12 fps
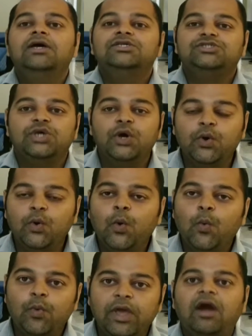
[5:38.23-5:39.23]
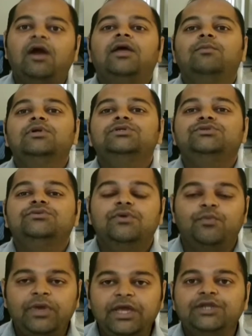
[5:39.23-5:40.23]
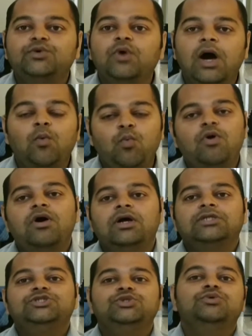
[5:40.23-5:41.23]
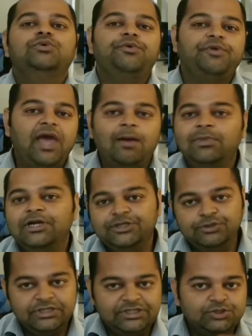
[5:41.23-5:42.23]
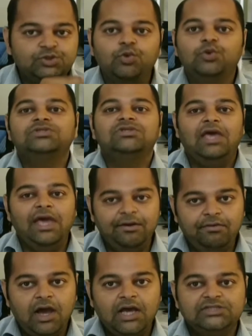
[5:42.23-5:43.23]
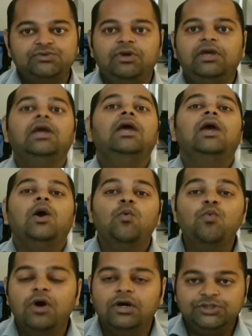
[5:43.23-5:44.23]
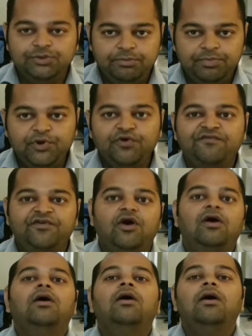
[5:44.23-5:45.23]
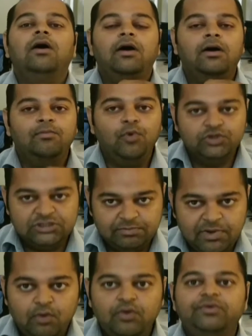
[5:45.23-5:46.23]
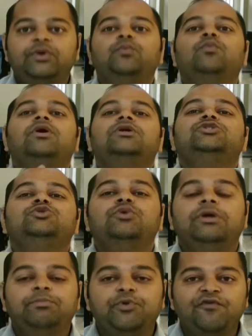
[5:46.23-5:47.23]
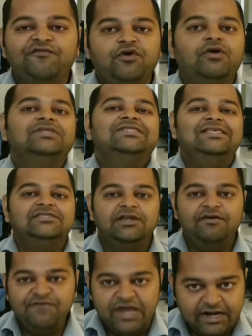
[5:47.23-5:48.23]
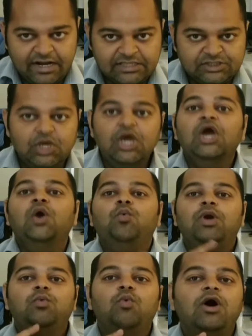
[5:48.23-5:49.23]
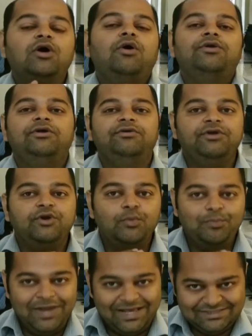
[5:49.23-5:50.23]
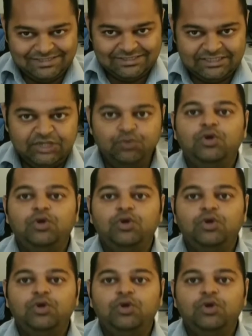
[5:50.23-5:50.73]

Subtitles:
So we do a work to rehabilitate those areas. We work to improve your motor power. We work to improve your sensory awareness. We work on your neuroplasticity.